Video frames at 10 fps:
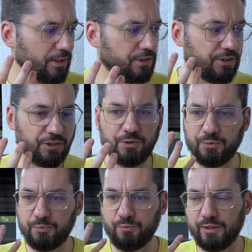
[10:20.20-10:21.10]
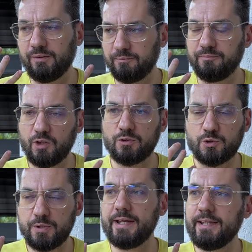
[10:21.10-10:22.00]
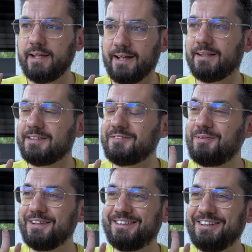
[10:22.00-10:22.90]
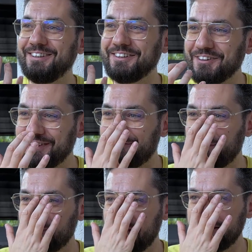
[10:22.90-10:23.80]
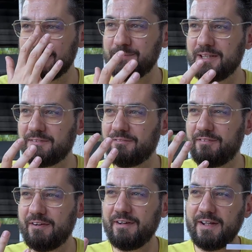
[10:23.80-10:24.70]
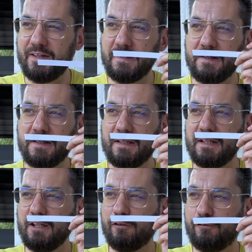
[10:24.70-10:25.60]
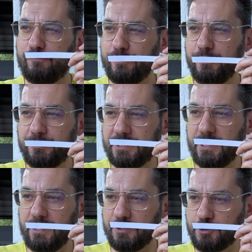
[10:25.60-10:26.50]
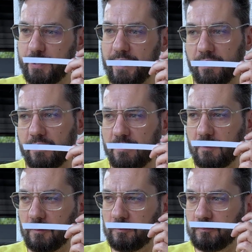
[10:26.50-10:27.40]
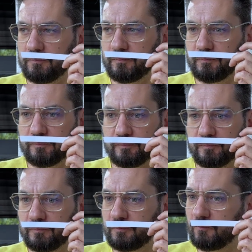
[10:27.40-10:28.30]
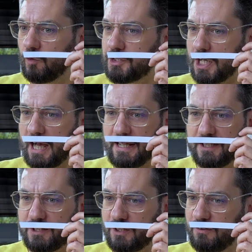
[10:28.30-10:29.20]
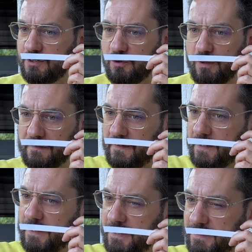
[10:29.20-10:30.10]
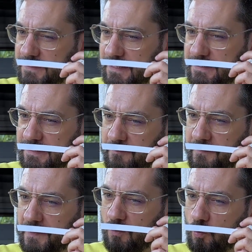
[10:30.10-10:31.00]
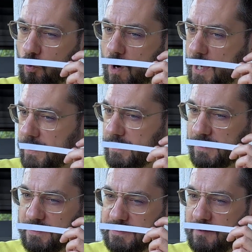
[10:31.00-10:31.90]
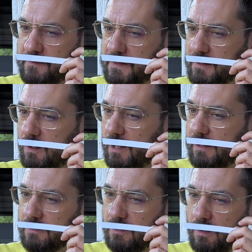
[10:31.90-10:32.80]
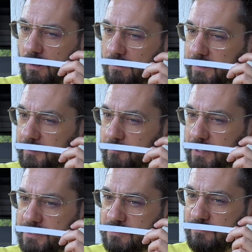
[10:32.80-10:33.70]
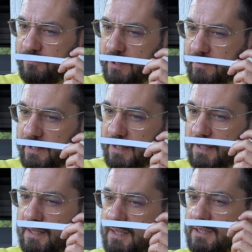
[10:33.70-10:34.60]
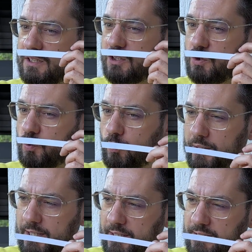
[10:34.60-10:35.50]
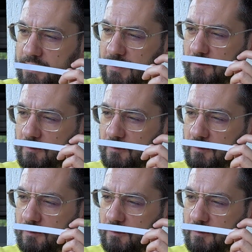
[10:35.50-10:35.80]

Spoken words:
to, well, not drink it, but you know, it reminds me of a very fruity drink, which I don't know what that is. It's something winey, something alcoholic, but it's very sweet,